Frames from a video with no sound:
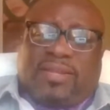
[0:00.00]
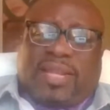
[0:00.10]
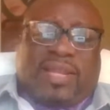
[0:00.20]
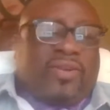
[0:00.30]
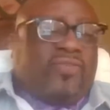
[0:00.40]

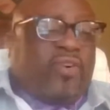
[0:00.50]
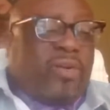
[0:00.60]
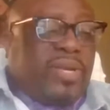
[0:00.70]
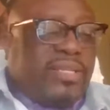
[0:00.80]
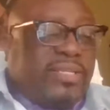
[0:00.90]
The
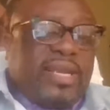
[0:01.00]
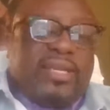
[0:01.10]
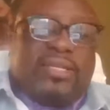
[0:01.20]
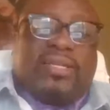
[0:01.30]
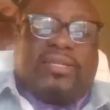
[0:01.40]
informed
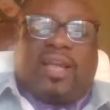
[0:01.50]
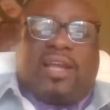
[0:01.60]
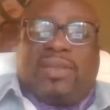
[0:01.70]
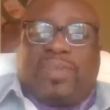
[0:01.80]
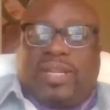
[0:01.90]
consent is a
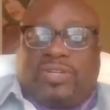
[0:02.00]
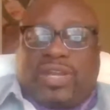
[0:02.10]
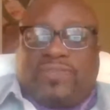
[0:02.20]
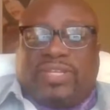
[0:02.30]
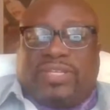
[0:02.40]
document that you
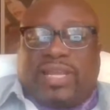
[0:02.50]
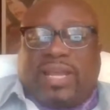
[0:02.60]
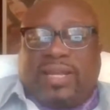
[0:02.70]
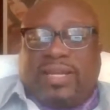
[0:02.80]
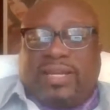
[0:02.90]
have to
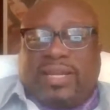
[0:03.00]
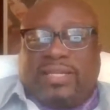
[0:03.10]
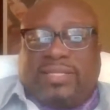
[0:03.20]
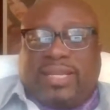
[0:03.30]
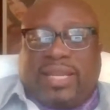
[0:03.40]
sign
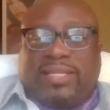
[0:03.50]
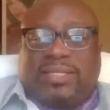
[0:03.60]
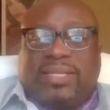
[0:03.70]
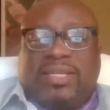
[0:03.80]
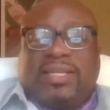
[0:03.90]
that
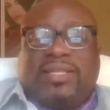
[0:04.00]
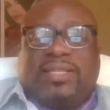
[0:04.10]
says